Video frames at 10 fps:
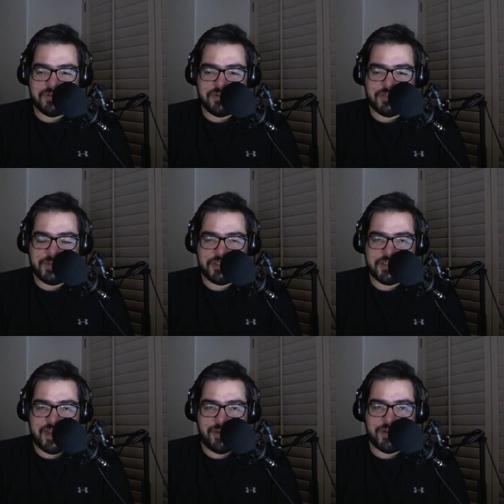especially
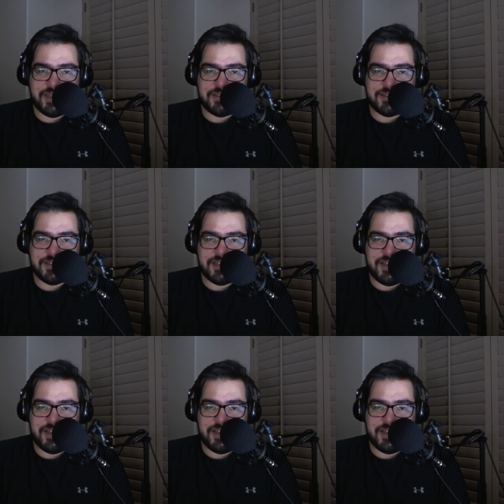nowadays, decline